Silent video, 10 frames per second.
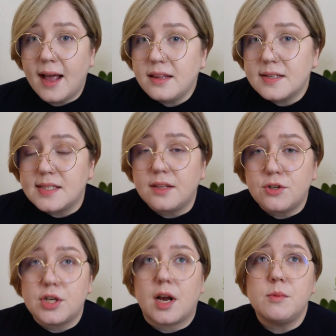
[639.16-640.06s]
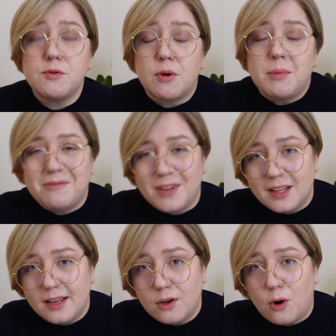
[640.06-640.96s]
And this energy comes from a
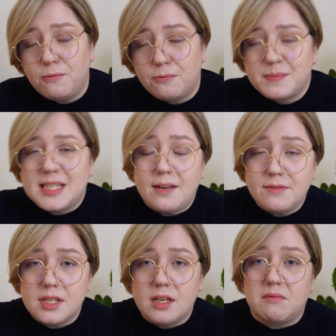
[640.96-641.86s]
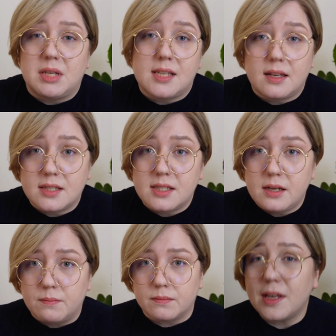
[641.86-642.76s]
feeling of safety inside this team.